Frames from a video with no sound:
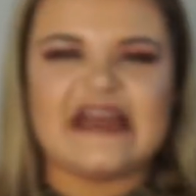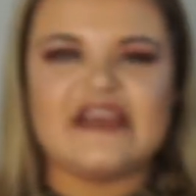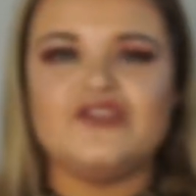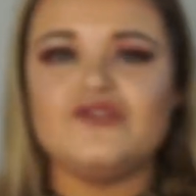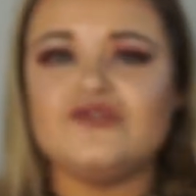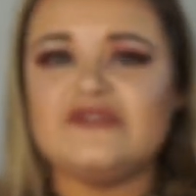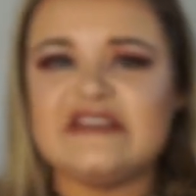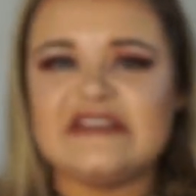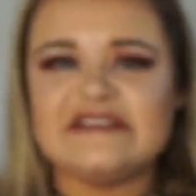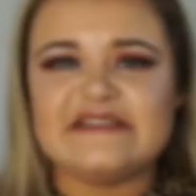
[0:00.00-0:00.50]
I
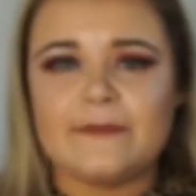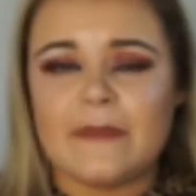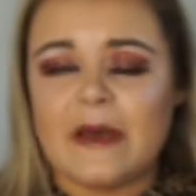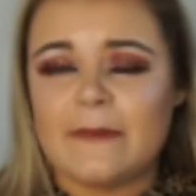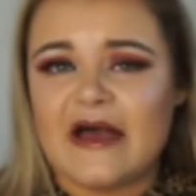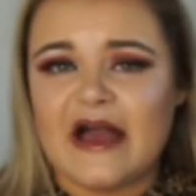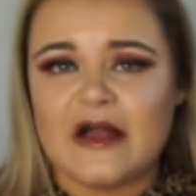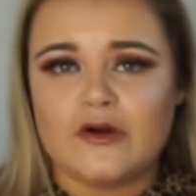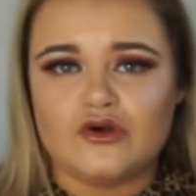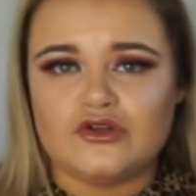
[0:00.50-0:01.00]
use these in my
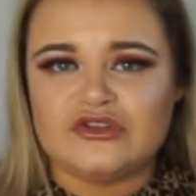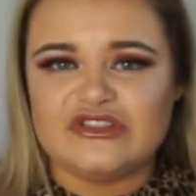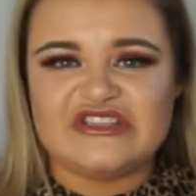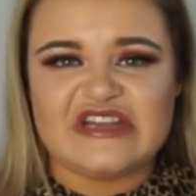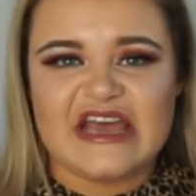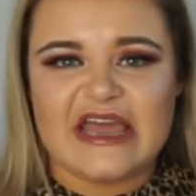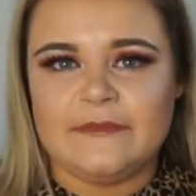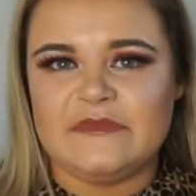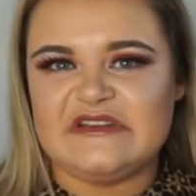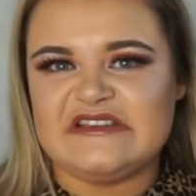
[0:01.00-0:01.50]
bag all the
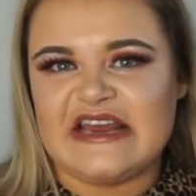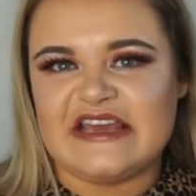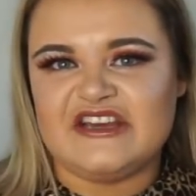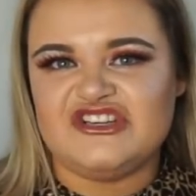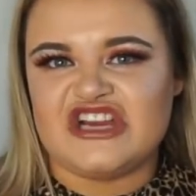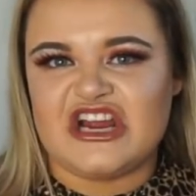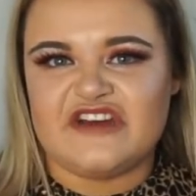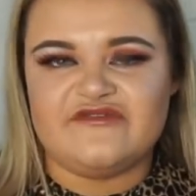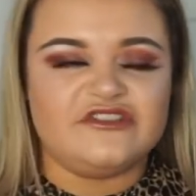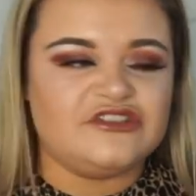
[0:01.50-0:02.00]
time as
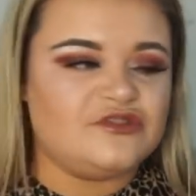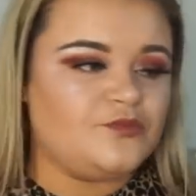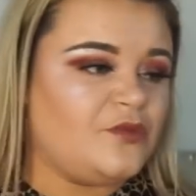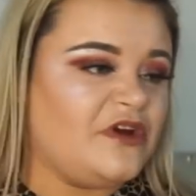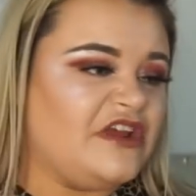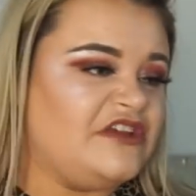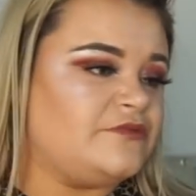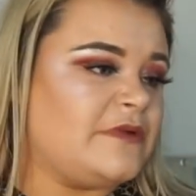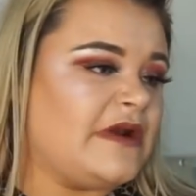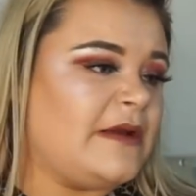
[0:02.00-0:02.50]
like general
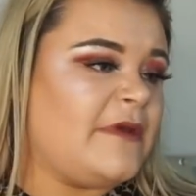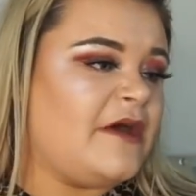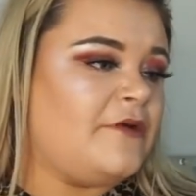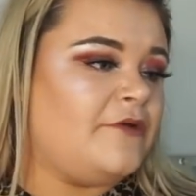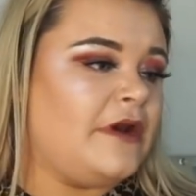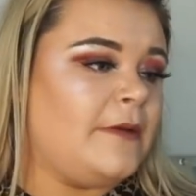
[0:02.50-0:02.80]
sprays when I'm out